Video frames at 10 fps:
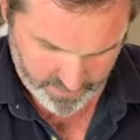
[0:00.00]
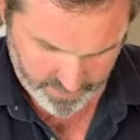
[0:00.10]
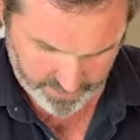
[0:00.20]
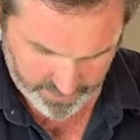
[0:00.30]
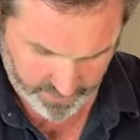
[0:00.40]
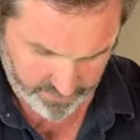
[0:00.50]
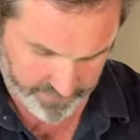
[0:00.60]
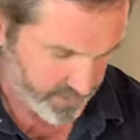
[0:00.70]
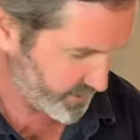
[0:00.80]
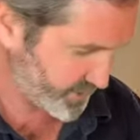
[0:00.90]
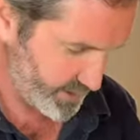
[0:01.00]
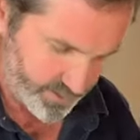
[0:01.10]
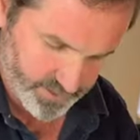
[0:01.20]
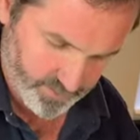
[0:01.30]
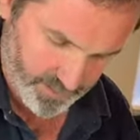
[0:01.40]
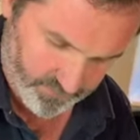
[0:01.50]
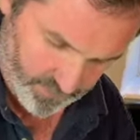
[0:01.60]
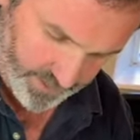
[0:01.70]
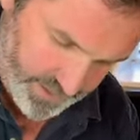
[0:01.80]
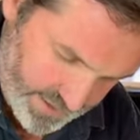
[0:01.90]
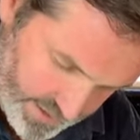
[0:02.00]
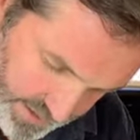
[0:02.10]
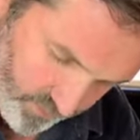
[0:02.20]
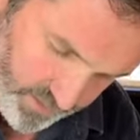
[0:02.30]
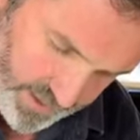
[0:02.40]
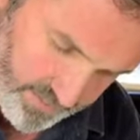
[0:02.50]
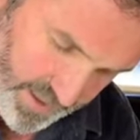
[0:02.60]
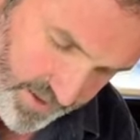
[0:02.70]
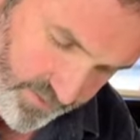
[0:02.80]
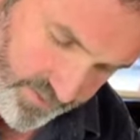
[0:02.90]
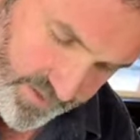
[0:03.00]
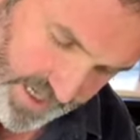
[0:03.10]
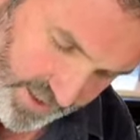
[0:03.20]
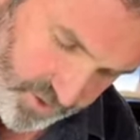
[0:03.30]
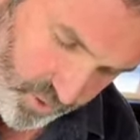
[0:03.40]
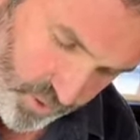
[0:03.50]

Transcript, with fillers: I think I'll have judged that just about right. Not really about the actual